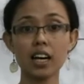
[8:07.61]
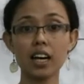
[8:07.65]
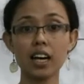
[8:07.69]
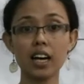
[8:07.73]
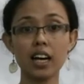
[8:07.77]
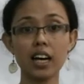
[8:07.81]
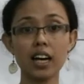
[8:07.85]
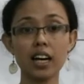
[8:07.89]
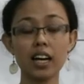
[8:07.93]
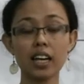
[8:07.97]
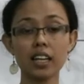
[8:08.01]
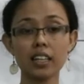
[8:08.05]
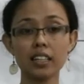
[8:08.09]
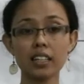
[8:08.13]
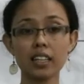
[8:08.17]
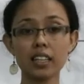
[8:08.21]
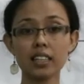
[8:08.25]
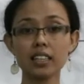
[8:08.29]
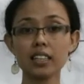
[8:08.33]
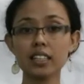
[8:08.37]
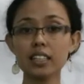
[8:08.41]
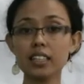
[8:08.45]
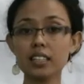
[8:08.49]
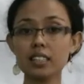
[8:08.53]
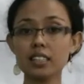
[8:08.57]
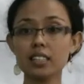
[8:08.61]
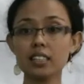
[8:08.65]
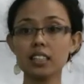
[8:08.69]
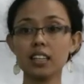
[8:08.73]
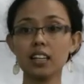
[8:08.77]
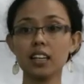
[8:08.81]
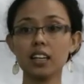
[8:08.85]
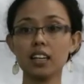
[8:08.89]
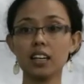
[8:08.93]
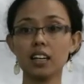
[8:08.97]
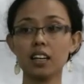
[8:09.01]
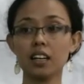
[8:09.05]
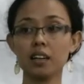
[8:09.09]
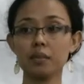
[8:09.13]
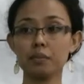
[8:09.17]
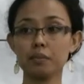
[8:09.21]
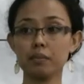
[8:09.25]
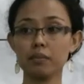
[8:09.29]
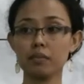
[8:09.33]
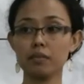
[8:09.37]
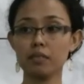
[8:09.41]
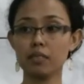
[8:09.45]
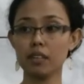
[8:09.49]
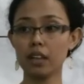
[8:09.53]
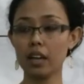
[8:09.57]
and at least
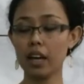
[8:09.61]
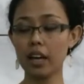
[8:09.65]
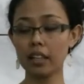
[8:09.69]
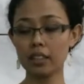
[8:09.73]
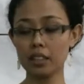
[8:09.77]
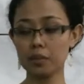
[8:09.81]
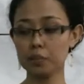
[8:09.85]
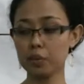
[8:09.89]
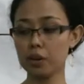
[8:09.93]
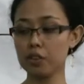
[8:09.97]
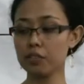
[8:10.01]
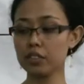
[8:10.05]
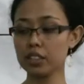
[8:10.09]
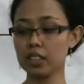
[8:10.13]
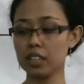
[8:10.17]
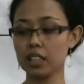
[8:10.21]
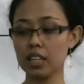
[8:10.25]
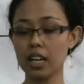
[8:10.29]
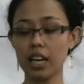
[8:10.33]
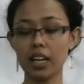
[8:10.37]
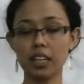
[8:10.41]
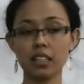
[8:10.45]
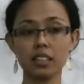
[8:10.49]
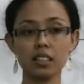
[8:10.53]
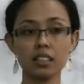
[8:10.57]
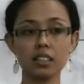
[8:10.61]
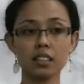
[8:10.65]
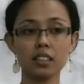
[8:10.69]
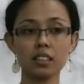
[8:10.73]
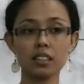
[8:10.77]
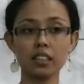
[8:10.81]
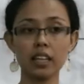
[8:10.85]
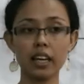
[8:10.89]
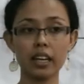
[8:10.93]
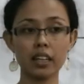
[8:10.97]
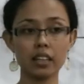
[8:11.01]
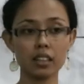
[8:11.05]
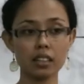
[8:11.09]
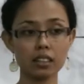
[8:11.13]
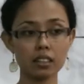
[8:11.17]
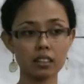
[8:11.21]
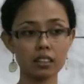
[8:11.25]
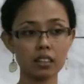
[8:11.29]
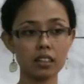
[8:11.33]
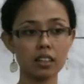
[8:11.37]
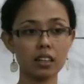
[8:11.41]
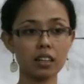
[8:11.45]
at the poverty line, then